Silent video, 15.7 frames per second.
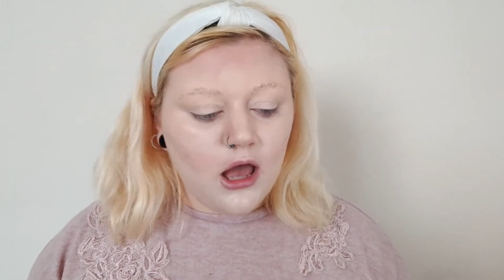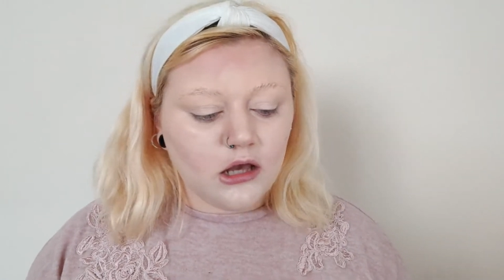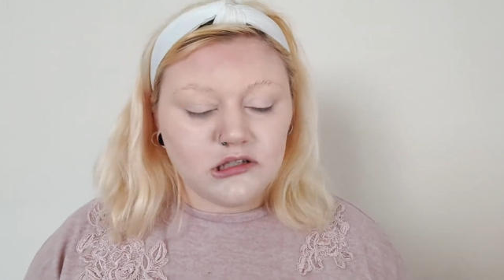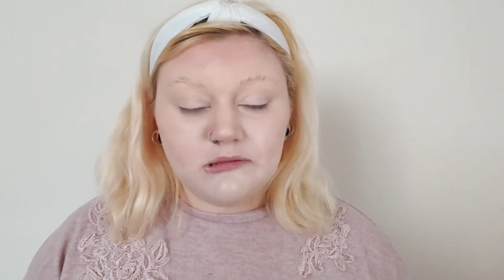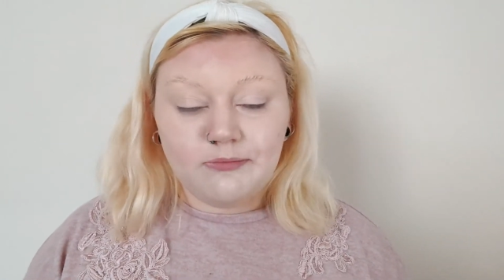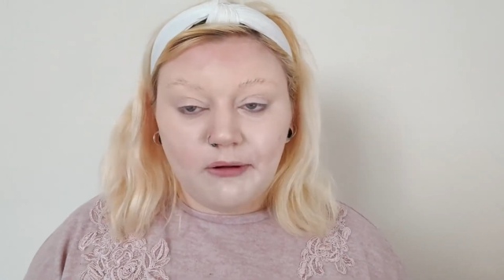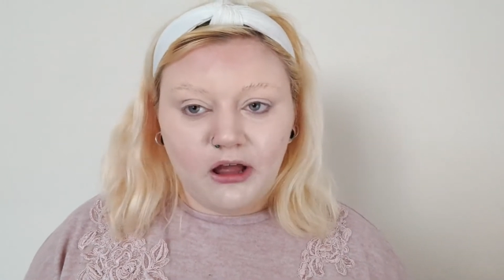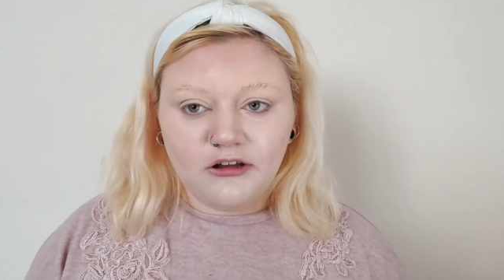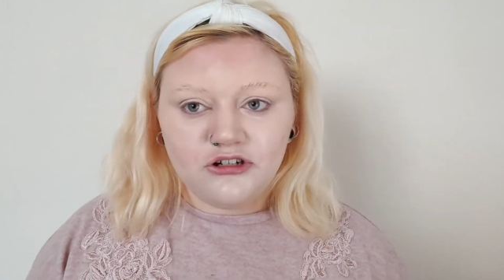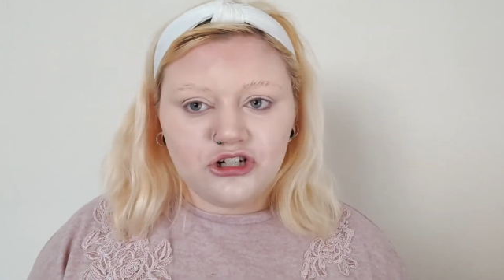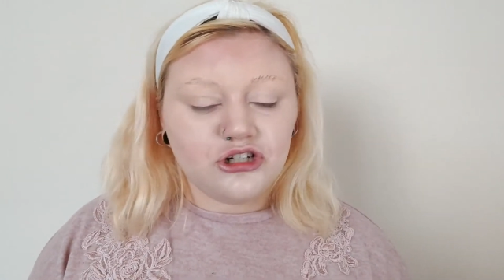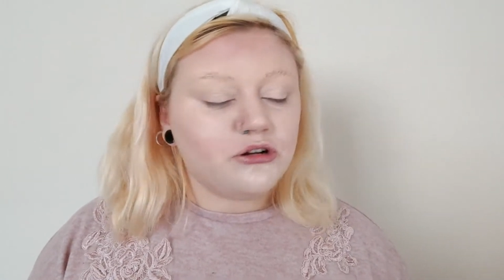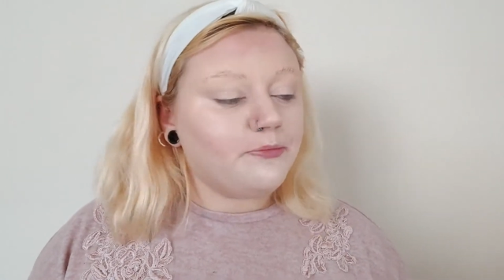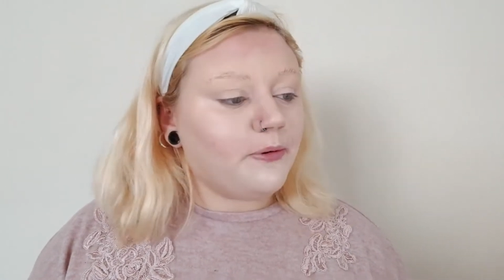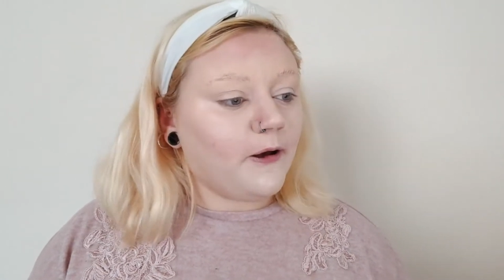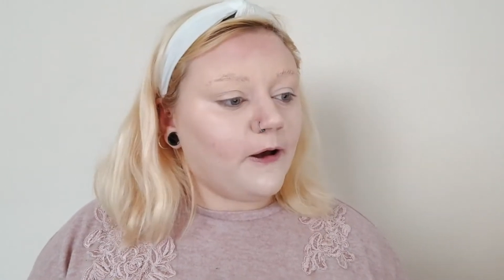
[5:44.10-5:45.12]
a
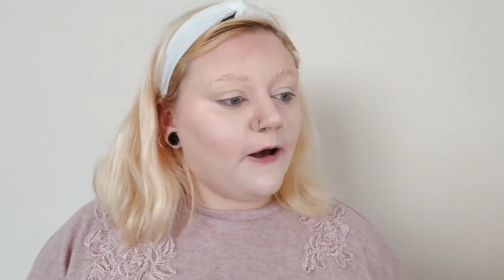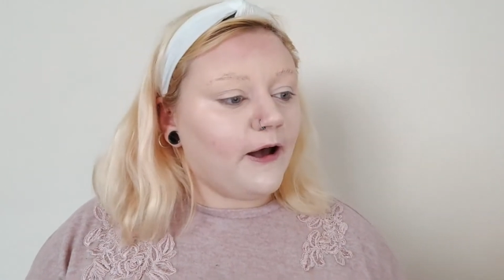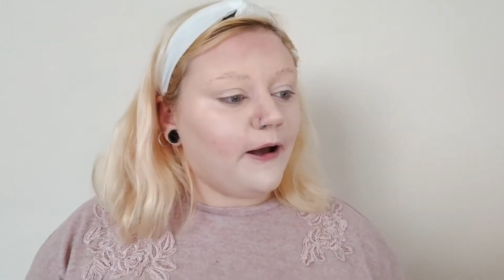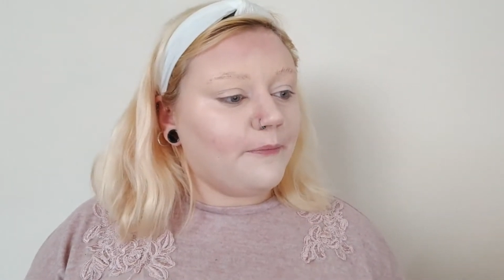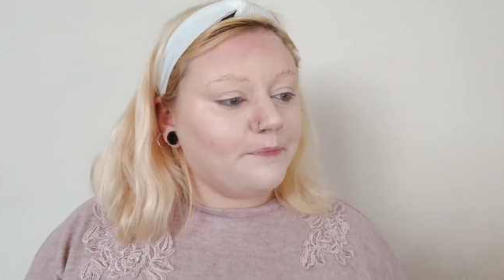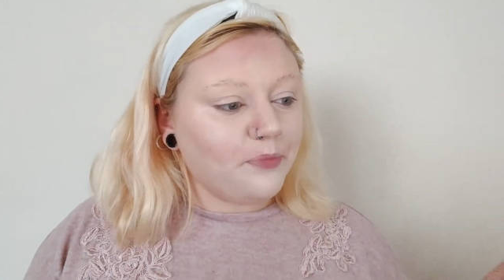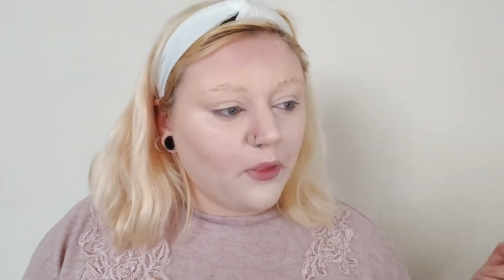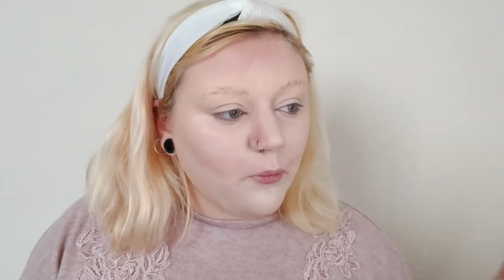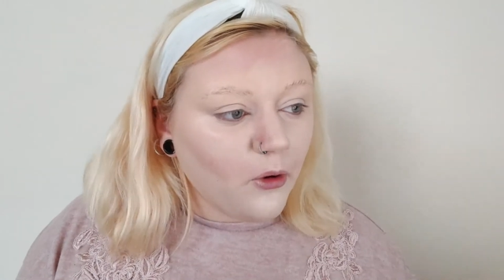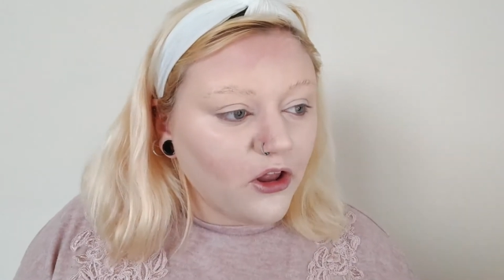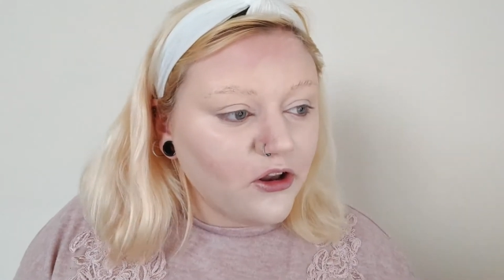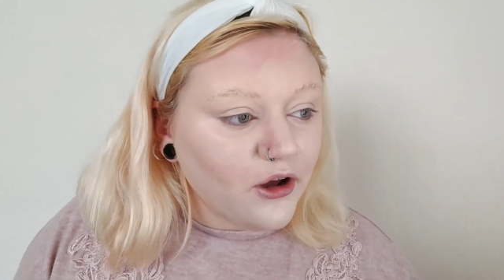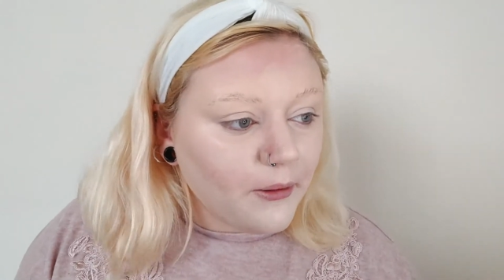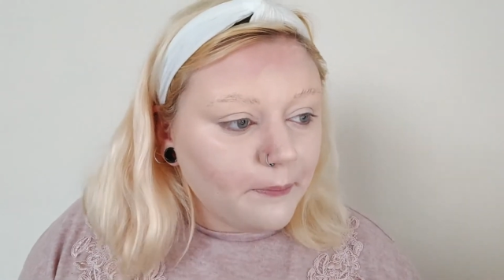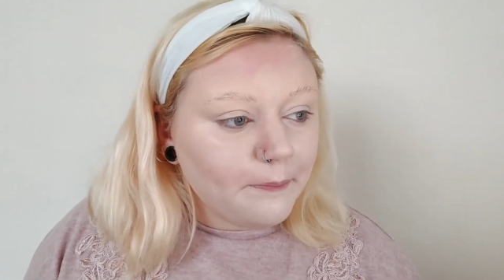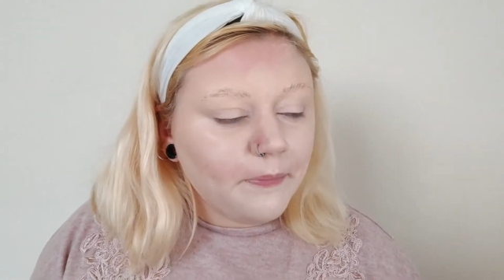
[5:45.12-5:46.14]
sponge. But
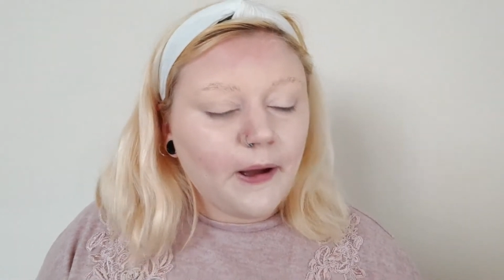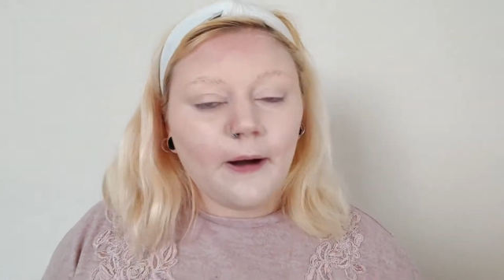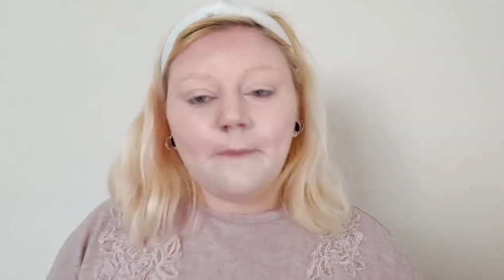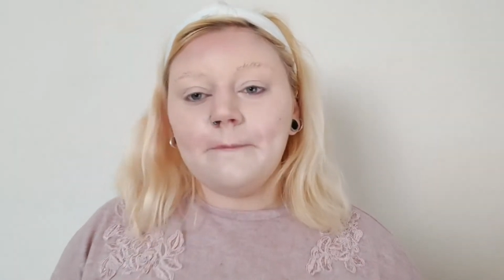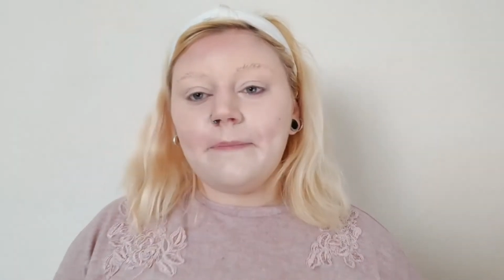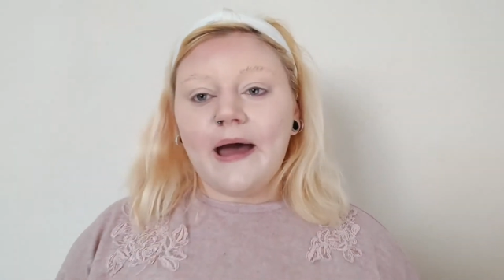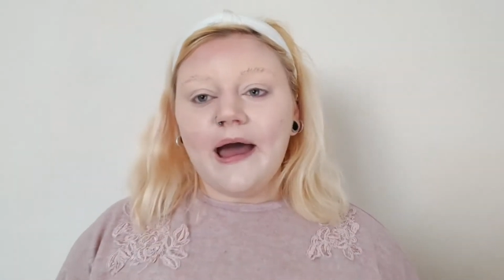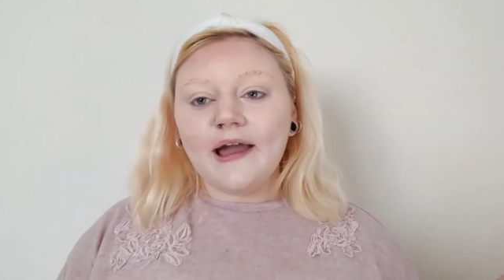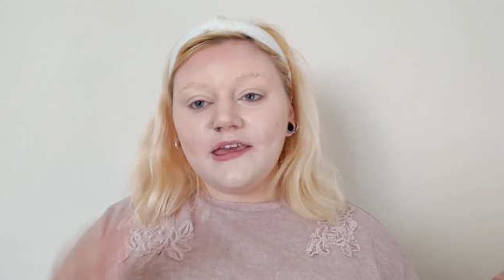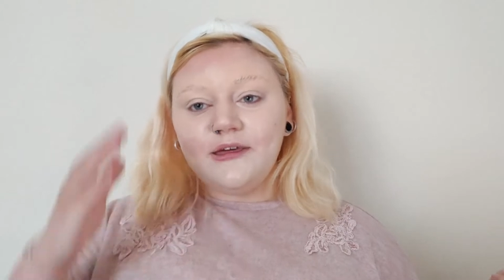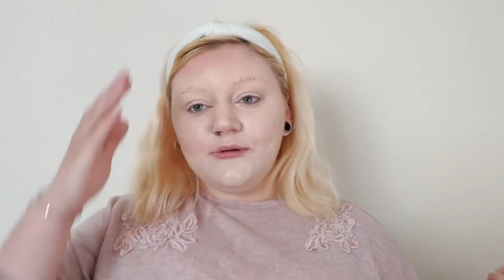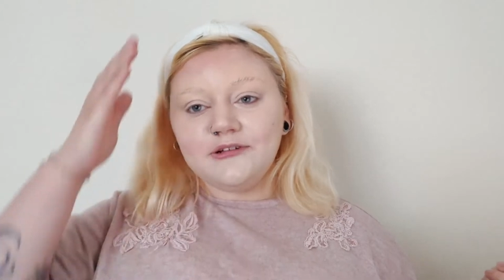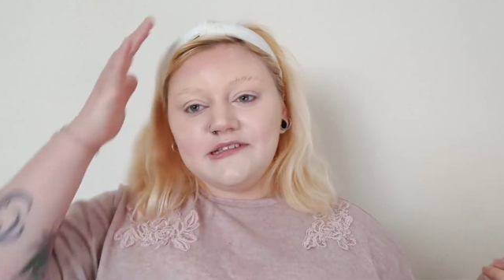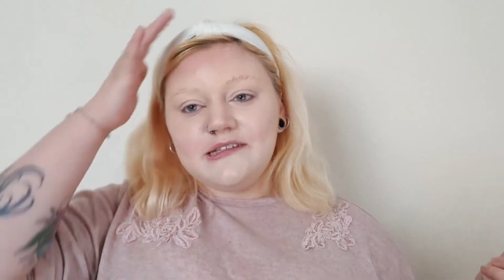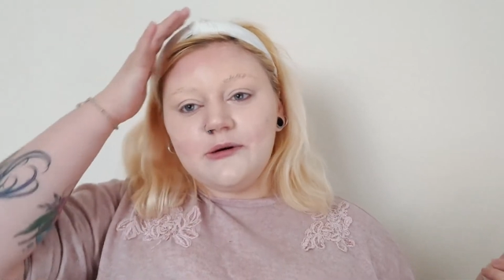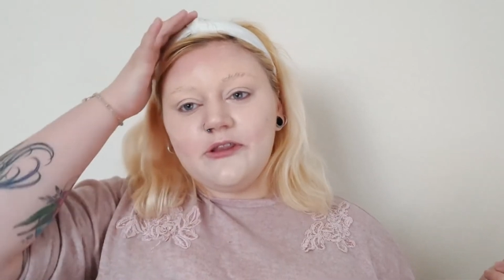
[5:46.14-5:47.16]
when I come back,
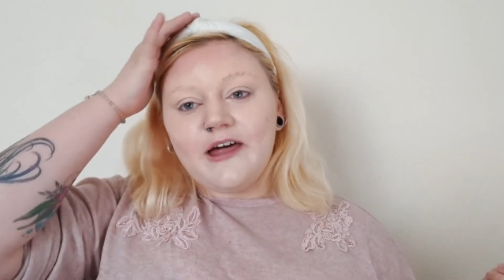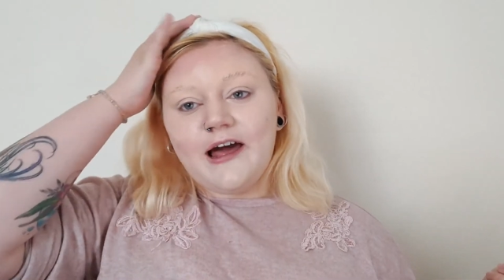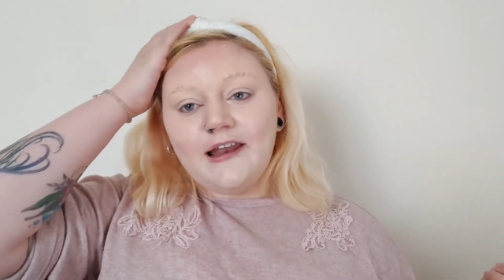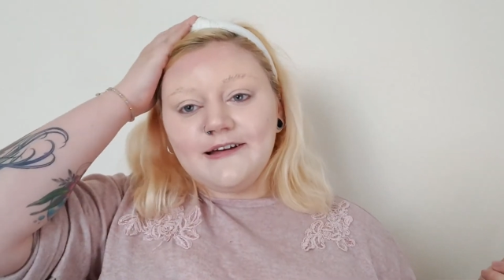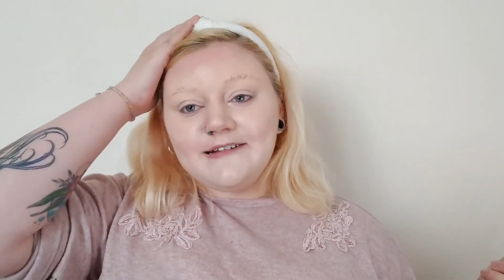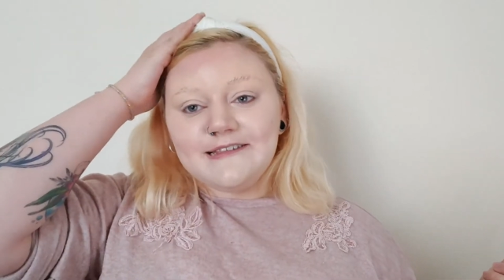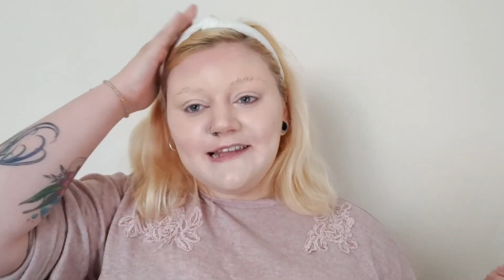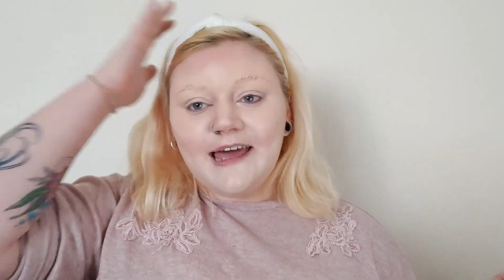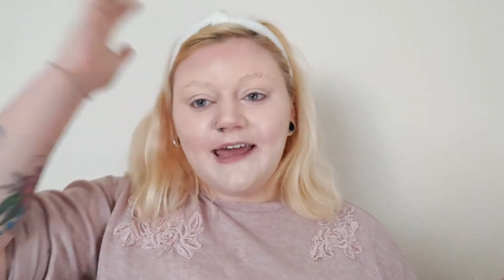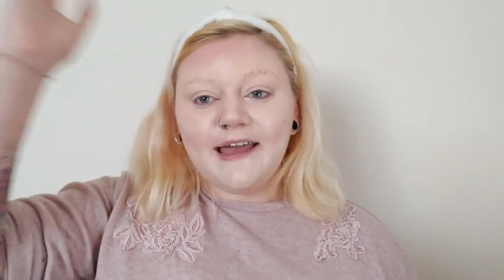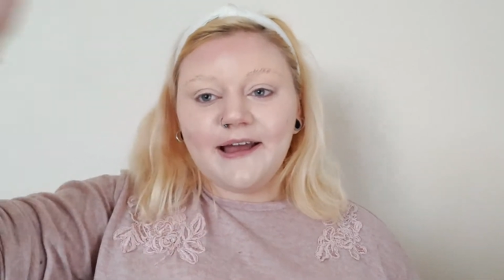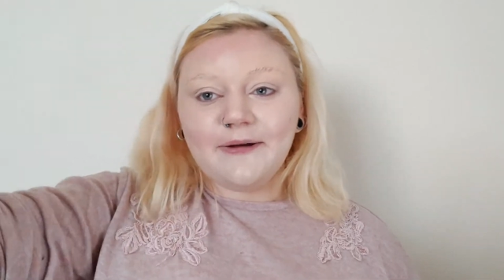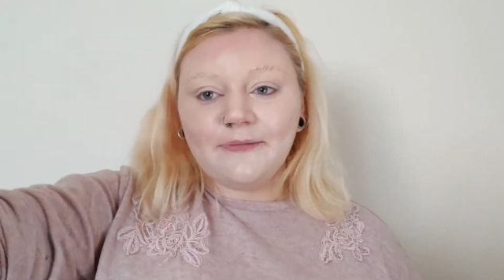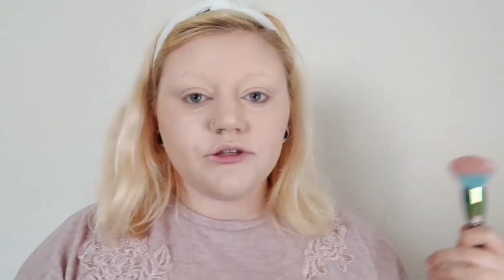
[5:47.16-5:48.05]
you'll see what that looks like.